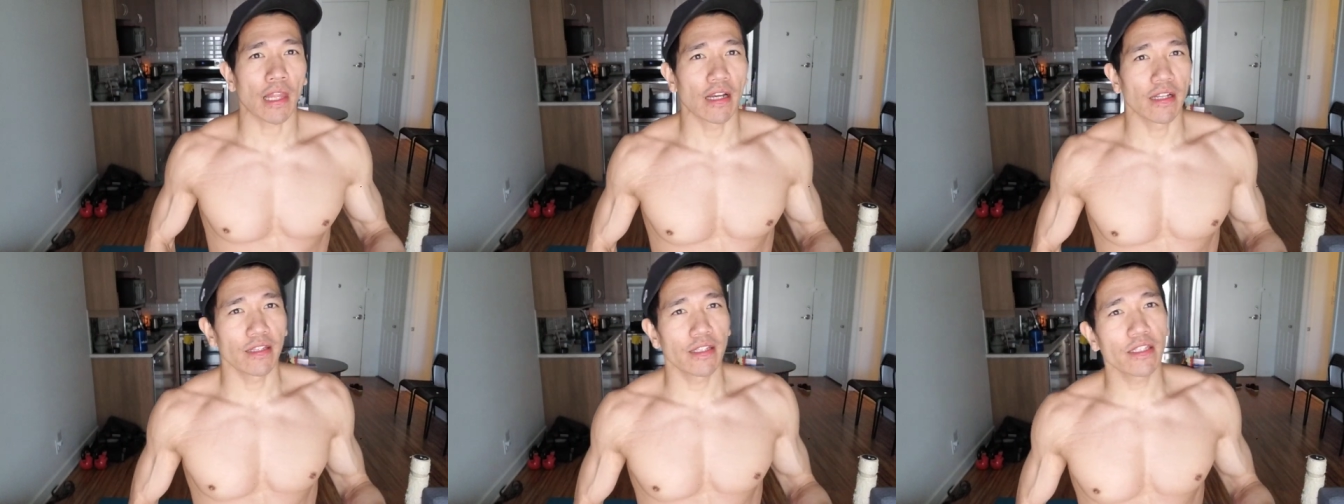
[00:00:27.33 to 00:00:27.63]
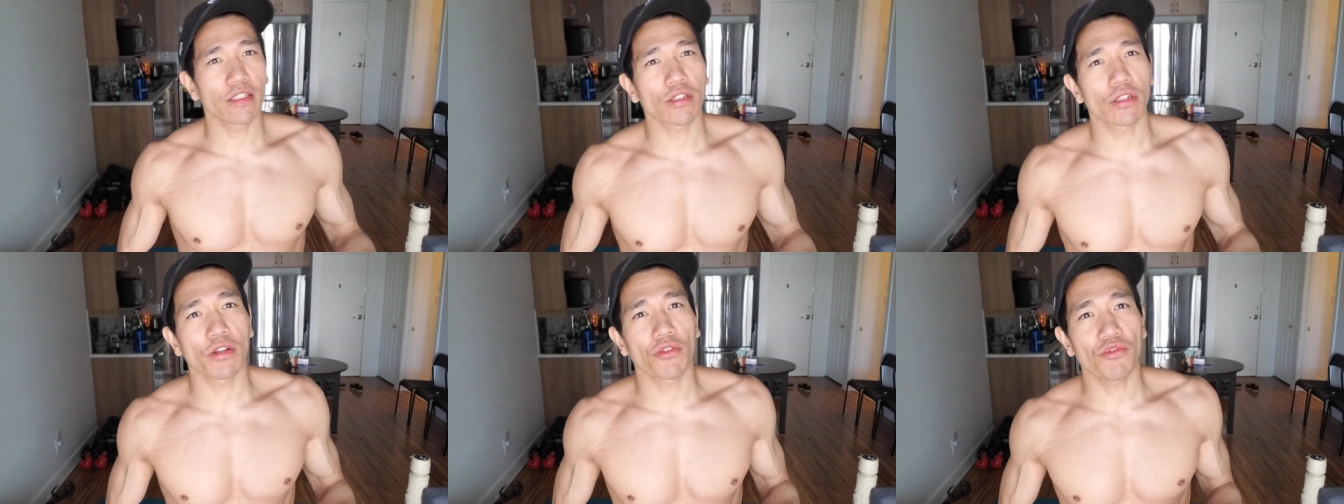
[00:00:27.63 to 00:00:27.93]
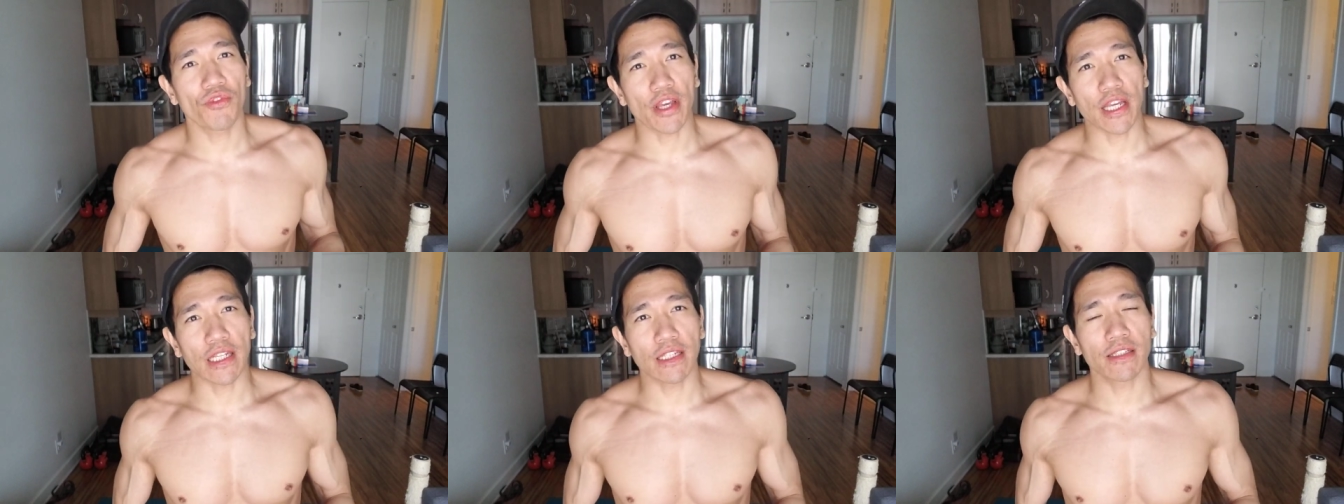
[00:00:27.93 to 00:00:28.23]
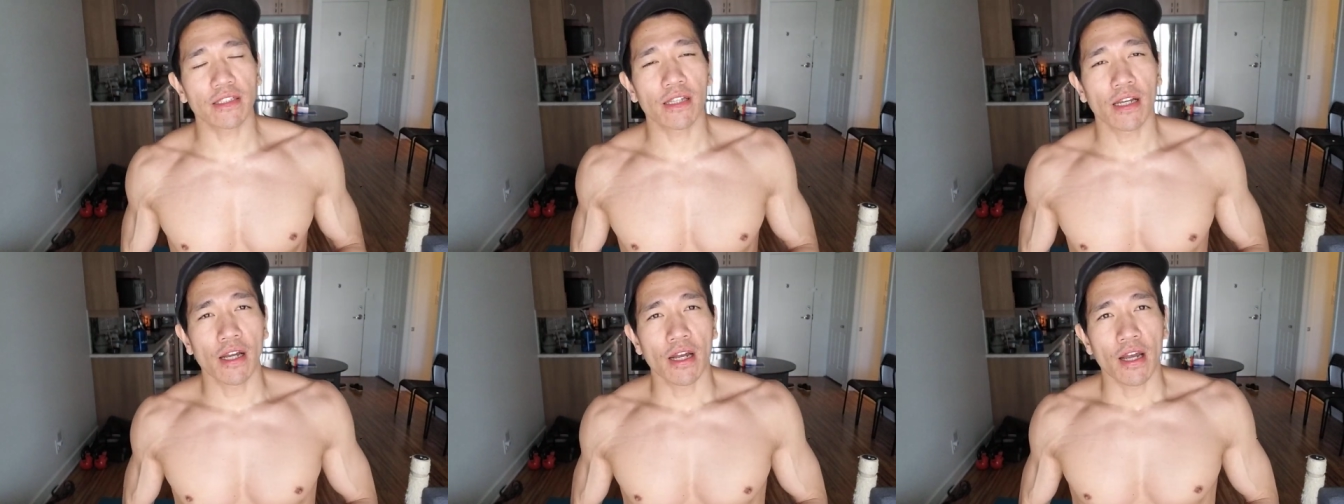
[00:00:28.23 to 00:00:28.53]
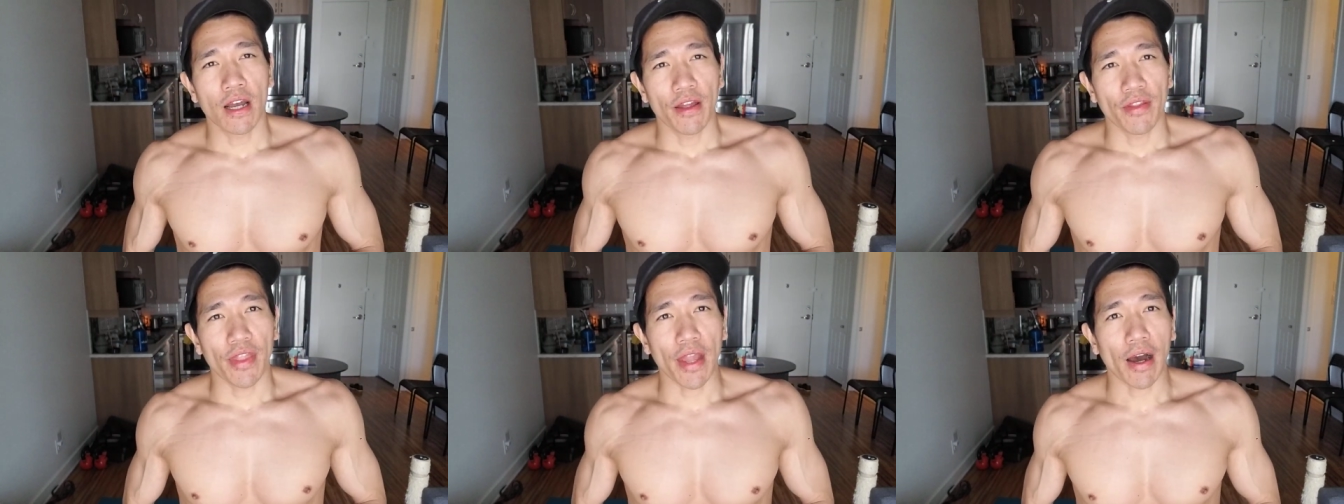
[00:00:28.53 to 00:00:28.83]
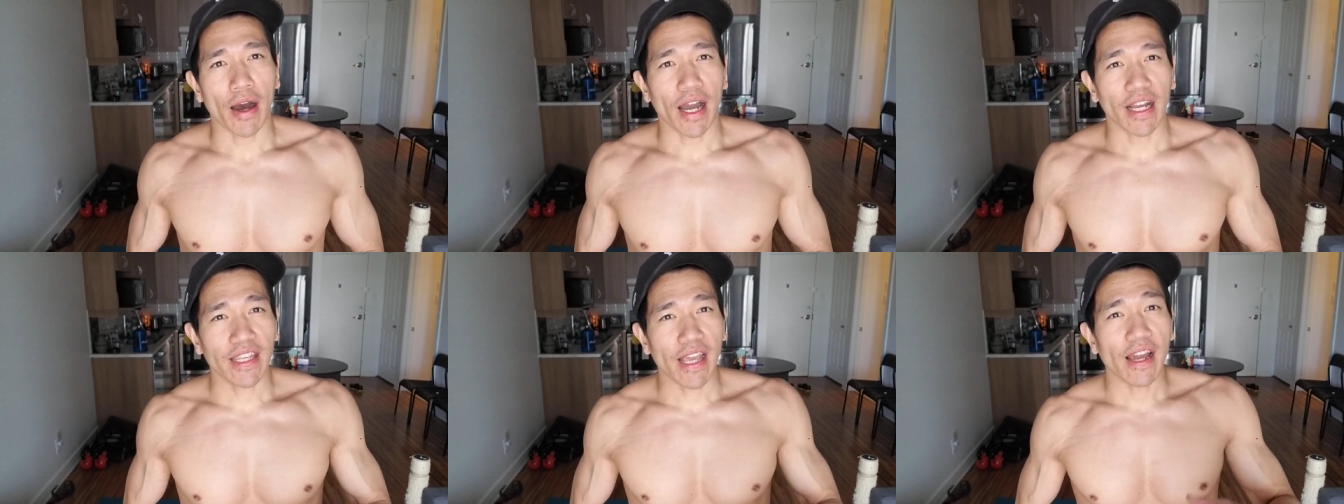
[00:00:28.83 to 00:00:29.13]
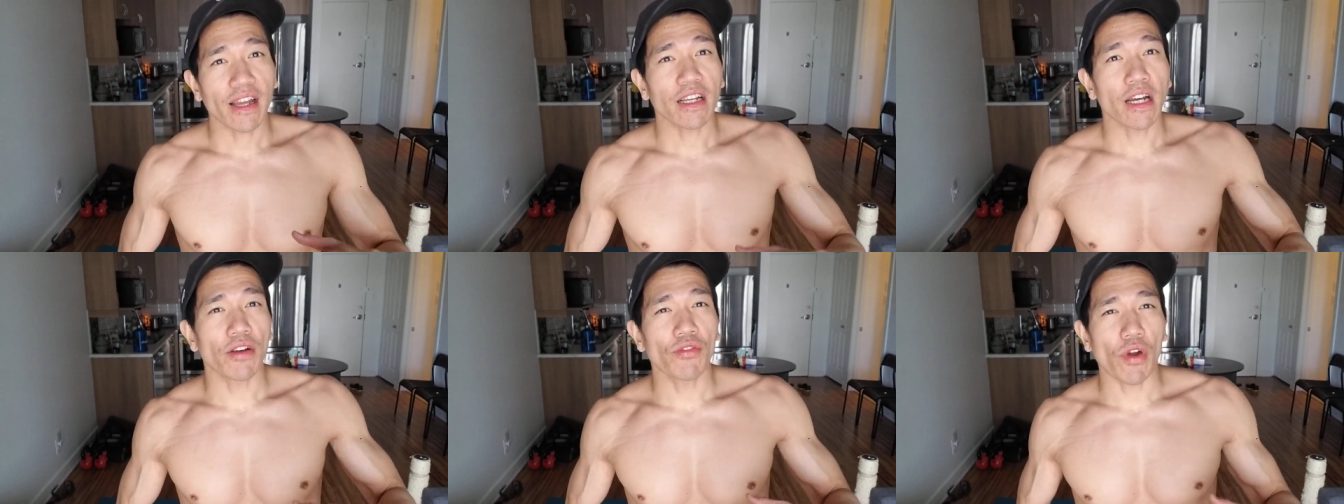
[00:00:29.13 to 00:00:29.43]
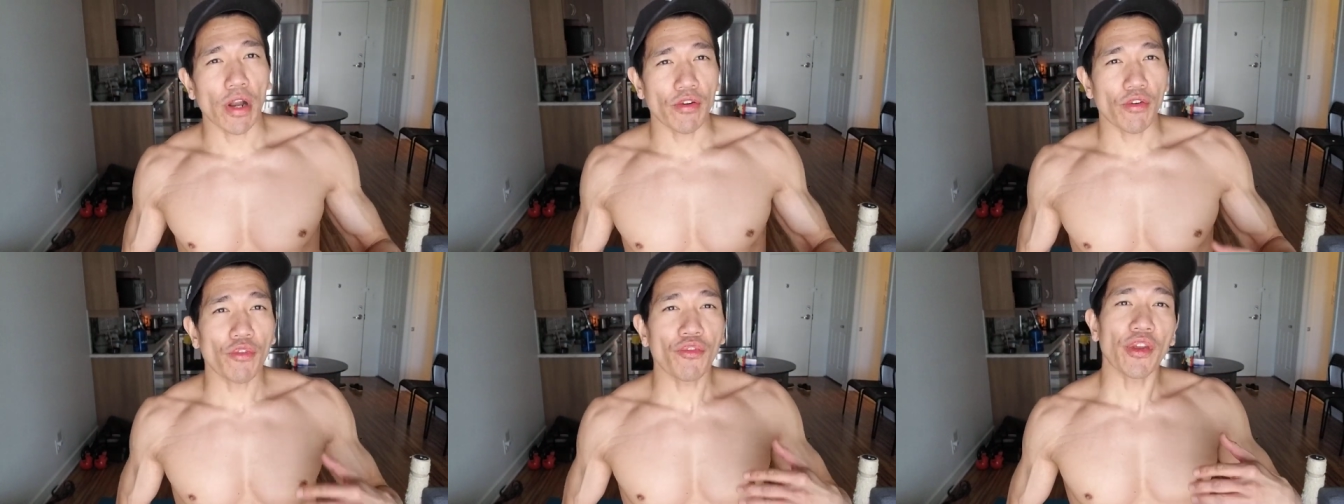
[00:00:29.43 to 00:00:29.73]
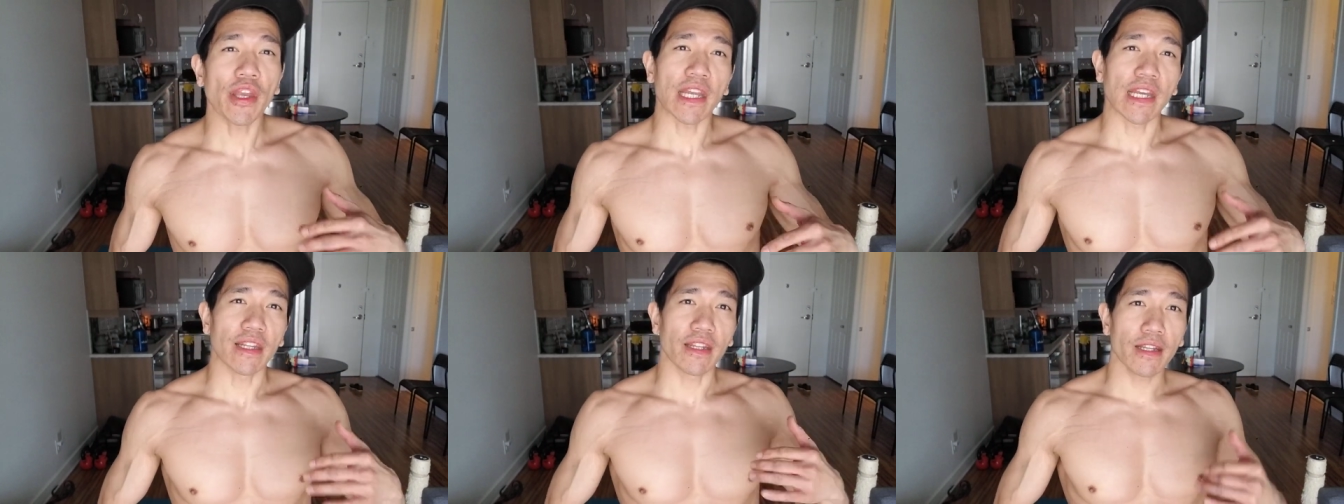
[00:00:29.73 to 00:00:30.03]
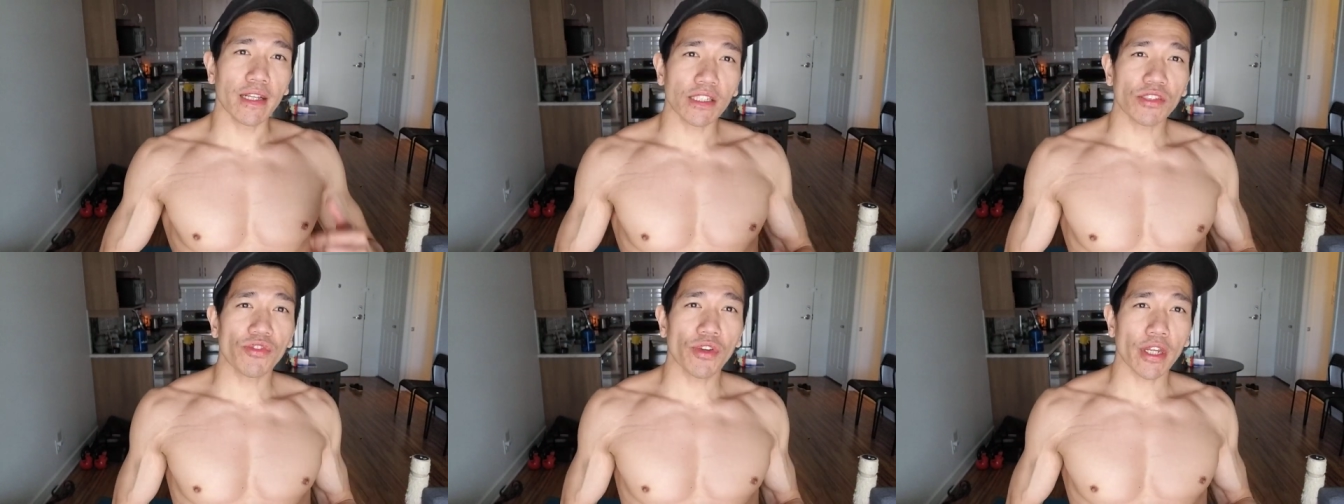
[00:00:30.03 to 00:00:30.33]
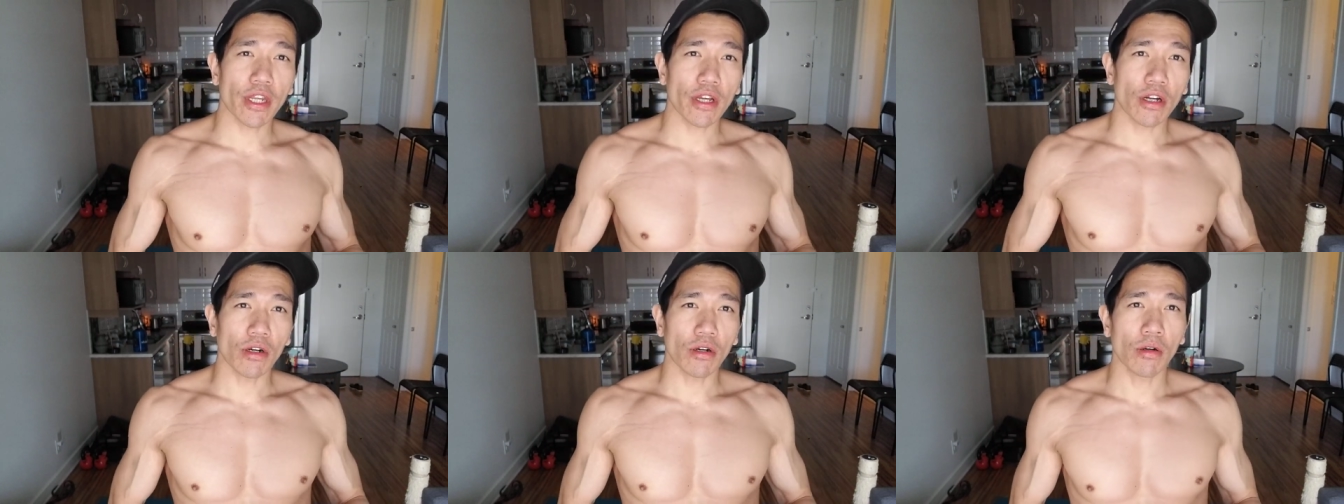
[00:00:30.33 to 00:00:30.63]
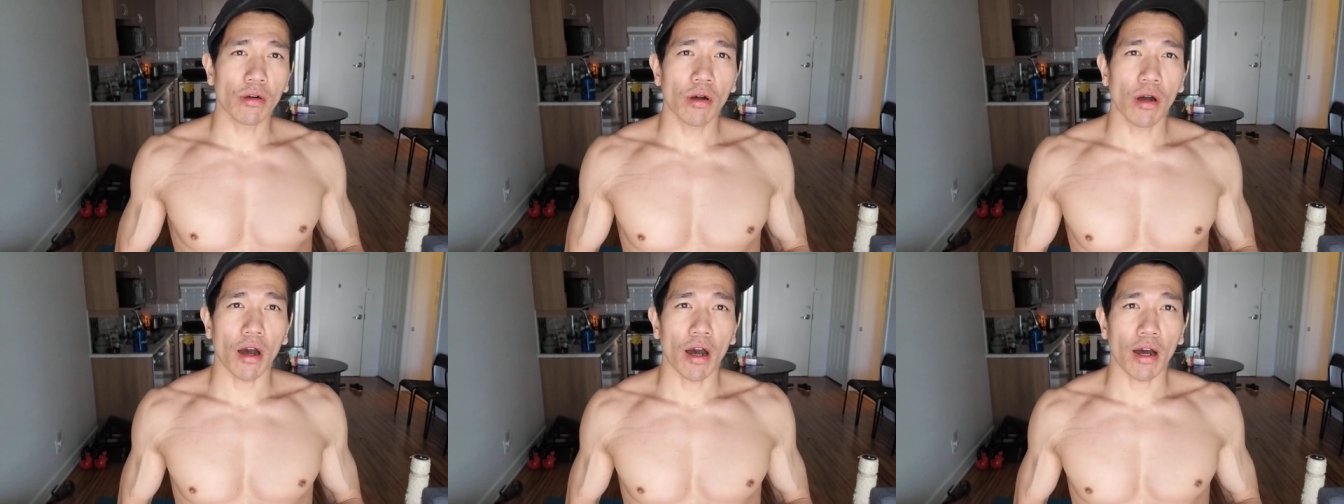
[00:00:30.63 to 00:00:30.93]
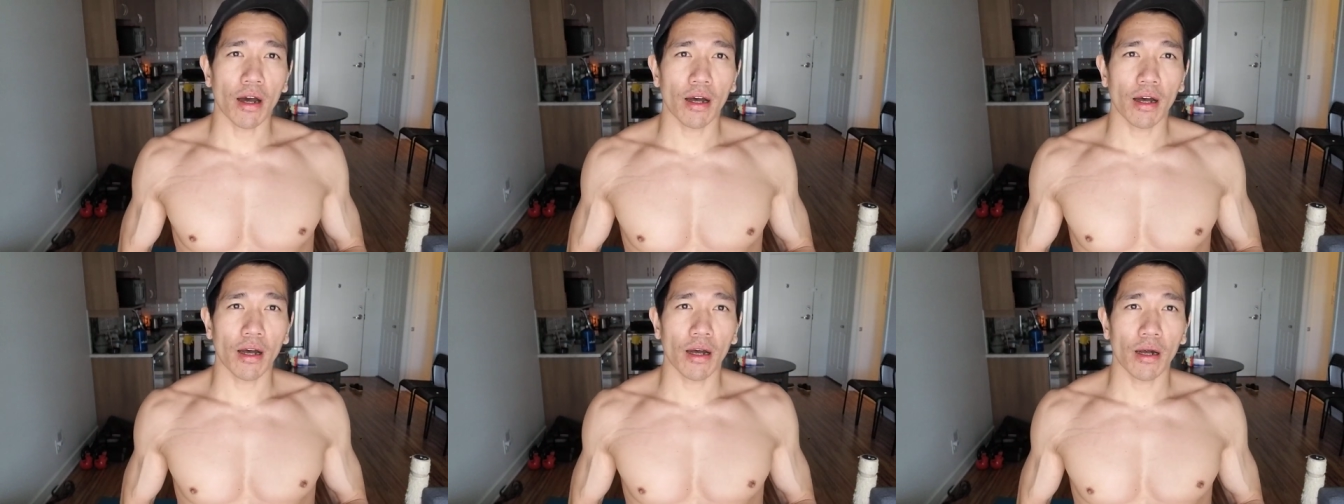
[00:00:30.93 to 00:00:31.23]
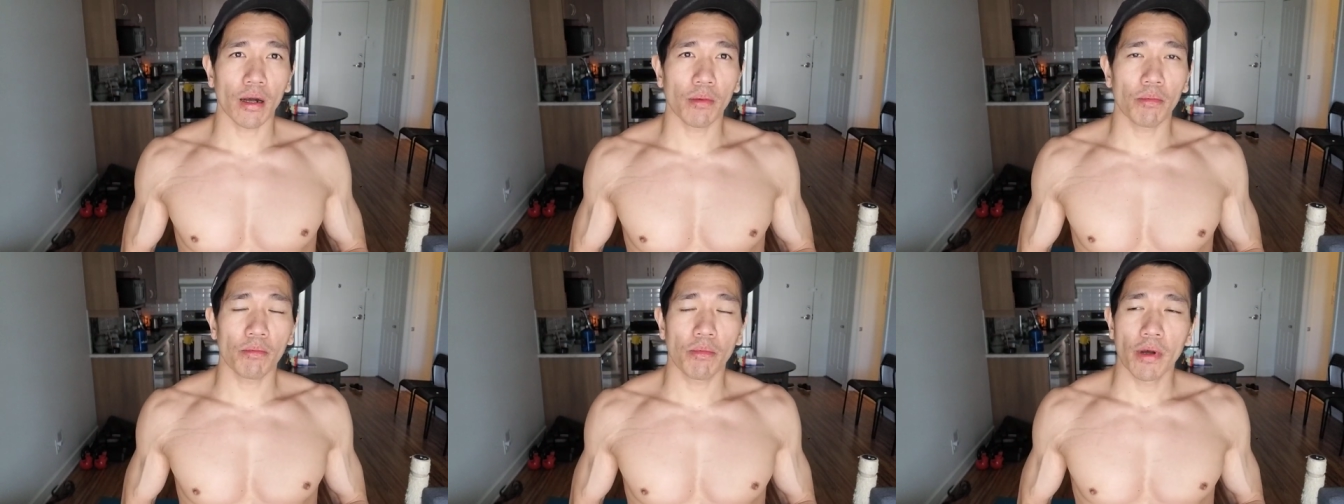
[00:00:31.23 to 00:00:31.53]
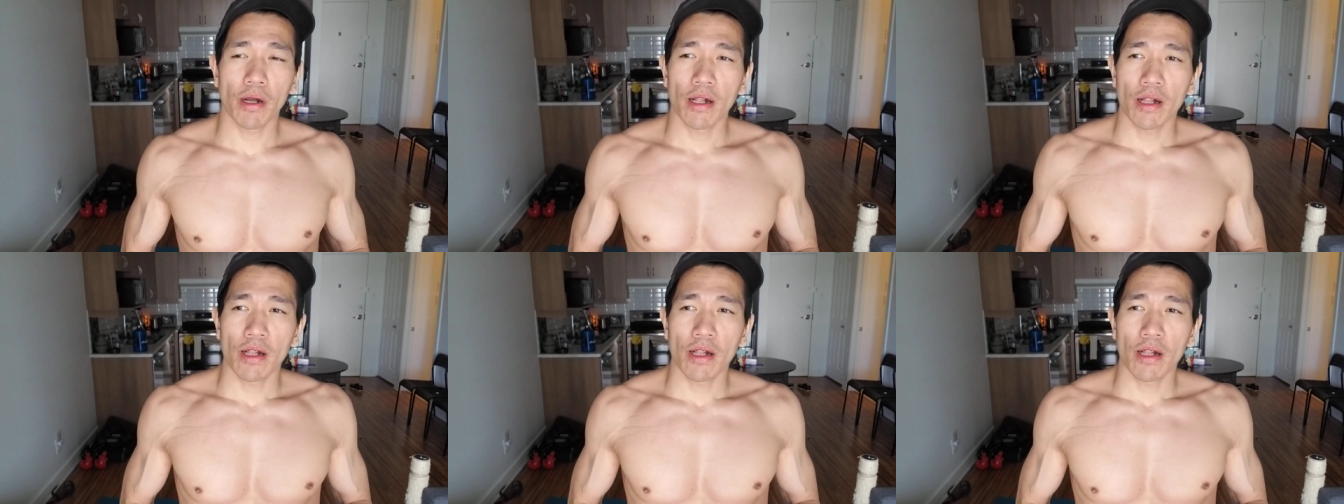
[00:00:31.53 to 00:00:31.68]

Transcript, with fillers: these are the things now I can't cover everything in this video, uh,